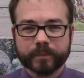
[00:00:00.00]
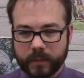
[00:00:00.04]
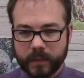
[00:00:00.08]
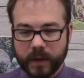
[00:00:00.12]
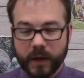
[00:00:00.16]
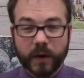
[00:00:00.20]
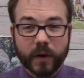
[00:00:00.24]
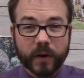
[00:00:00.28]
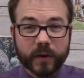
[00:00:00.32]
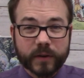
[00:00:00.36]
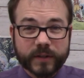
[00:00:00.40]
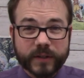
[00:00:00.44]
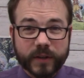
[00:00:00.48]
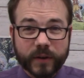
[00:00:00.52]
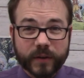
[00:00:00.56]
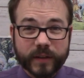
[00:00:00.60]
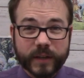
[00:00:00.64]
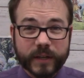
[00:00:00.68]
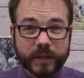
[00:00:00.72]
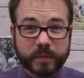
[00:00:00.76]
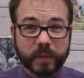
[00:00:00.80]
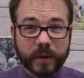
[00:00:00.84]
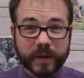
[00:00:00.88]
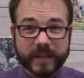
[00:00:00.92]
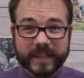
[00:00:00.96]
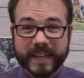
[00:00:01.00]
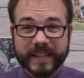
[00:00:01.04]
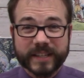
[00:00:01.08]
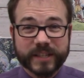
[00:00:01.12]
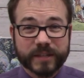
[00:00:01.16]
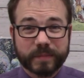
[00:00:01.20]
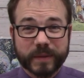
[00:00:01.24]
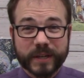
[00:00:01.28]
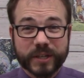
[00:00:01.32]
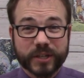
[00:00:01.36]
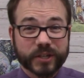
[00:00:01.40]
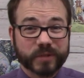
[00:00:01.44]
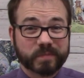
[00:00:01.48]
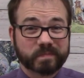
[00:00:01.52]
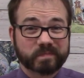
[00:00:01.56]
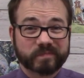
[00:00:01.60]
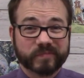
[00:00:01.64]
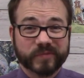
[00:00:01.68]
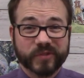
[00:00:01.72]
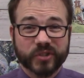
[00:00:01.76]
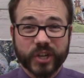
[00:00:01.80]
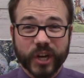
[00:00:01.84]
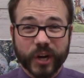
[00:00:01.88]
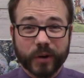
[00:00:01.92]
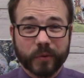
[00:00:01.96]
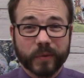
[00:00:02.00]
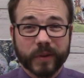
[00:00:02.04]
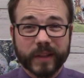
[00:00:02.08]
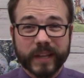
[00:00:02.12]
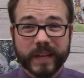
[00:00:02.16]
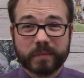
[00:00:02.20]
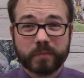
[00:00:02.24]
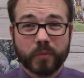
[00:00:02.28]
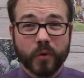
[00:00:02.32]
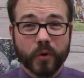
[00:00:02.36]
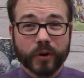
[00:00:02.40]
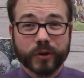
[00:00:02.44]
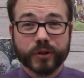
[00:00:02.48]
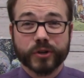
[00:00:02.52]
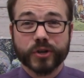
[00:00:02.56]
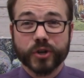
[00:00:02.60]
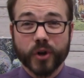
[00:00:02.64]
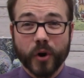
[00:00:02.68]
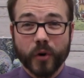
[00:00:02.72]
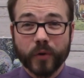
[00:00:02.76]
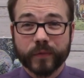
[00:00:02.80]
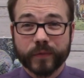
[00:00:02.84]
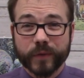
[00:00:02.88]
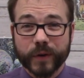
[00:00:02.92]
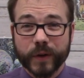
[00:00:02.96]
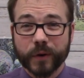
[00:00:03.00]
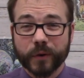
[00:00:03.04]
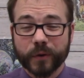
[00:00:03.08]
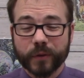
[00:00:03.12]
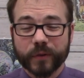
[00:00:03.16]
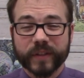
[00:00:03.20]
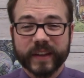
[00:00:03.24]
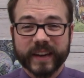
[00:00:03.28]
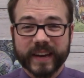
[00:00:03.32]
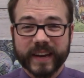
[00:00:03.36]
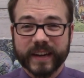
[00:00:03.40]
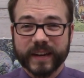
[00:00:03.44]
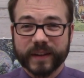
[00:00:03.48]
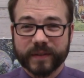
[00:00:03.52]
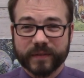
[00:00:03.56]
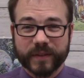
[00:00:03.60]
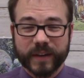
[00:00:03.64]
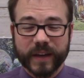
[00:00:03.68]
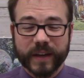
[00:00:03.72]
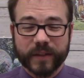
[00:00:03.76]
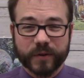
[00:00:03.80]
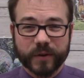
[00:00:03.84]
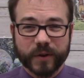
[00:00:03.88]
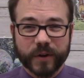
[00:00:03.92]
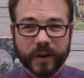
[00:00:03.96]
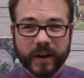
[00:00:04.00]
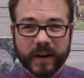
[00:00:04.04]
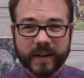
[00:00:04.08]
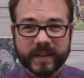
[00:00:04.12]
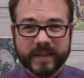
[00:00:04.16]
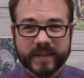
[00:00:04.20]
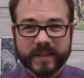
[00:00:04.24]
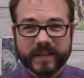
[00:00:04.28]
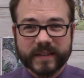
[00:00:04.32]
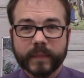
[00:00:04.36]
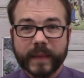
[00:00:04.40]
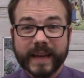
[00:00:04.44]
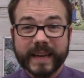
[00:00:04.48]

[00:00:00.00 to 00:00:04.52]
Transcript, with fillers: He also, in this book, tends to be just generally more jovial than any of the other gods,